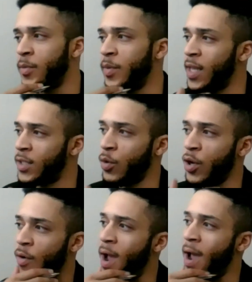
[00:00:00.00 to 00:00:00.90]
I mean, that's where
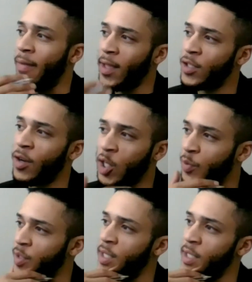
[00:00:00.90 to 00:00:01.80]
you're at. That's your
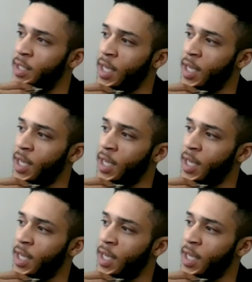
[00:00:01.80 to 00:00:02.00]
expertise.